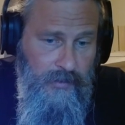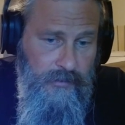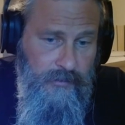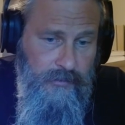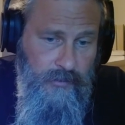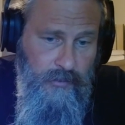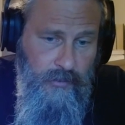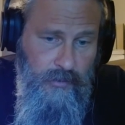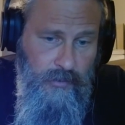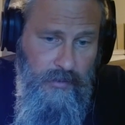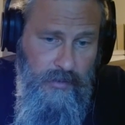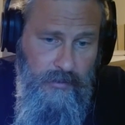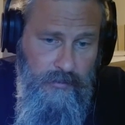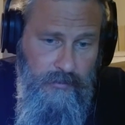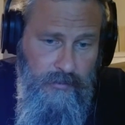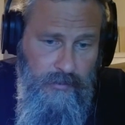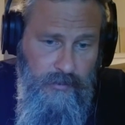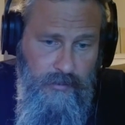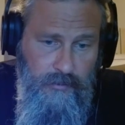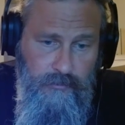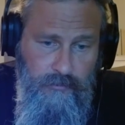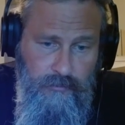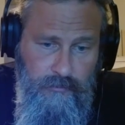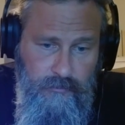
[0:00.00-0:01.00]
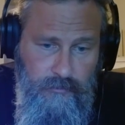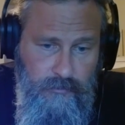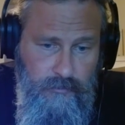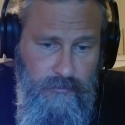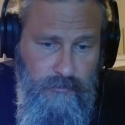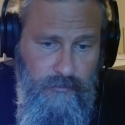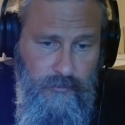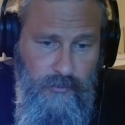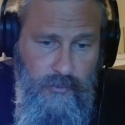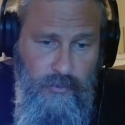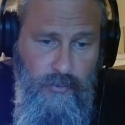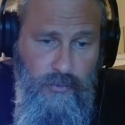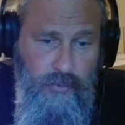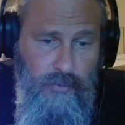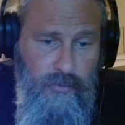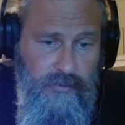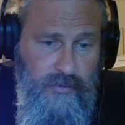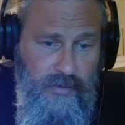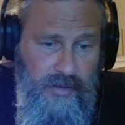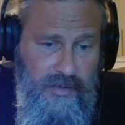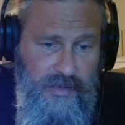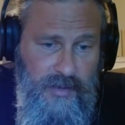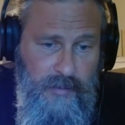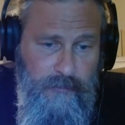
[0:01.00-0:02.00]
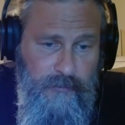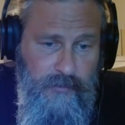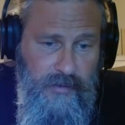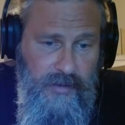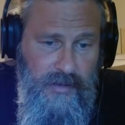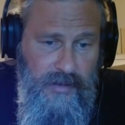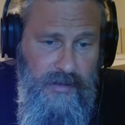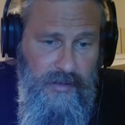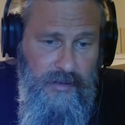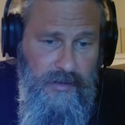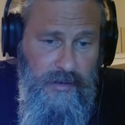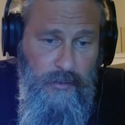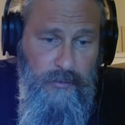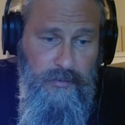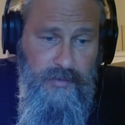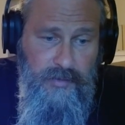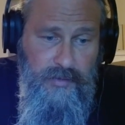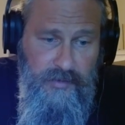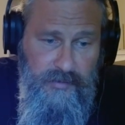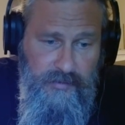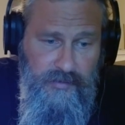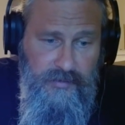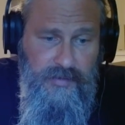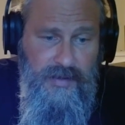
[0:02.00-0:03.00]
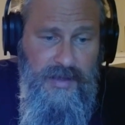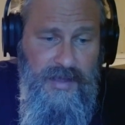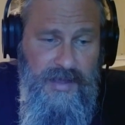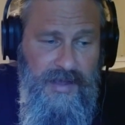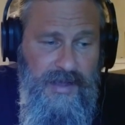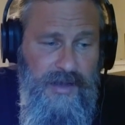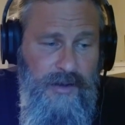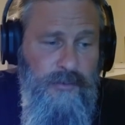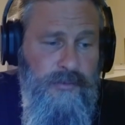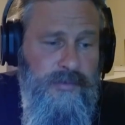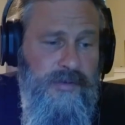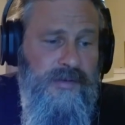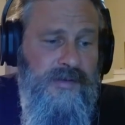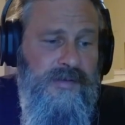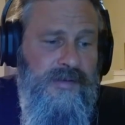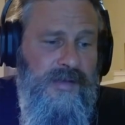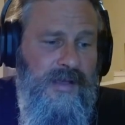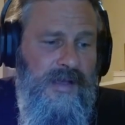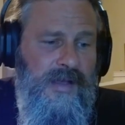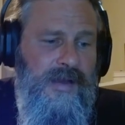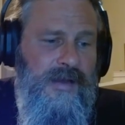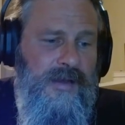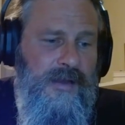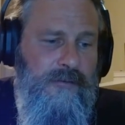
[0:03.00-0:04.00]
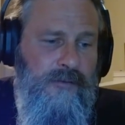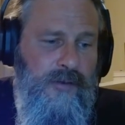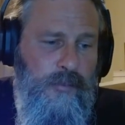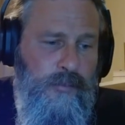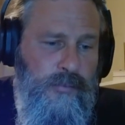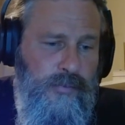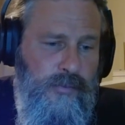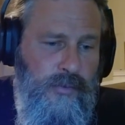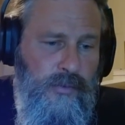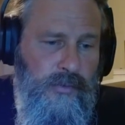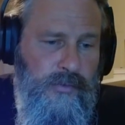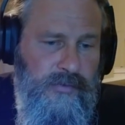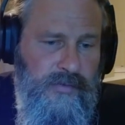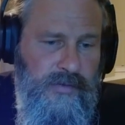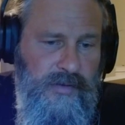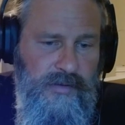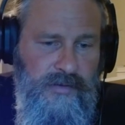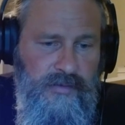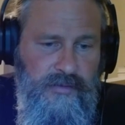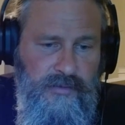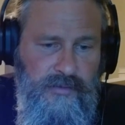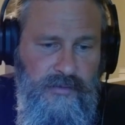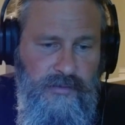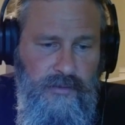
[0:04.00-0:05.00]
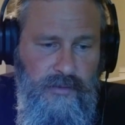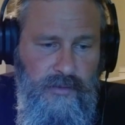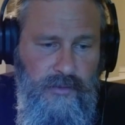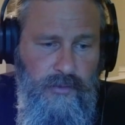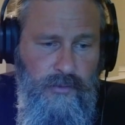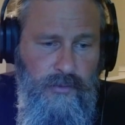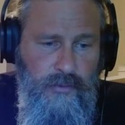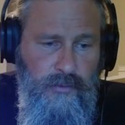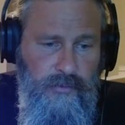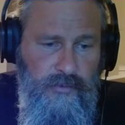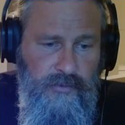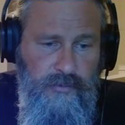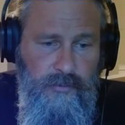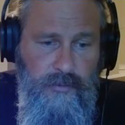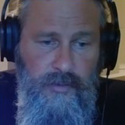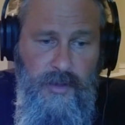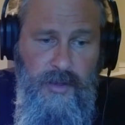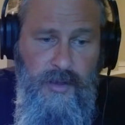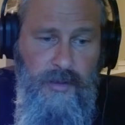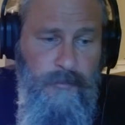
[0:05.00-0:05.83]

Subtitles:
So, you know, kudos on them for getting there. This is how the scientific process goes.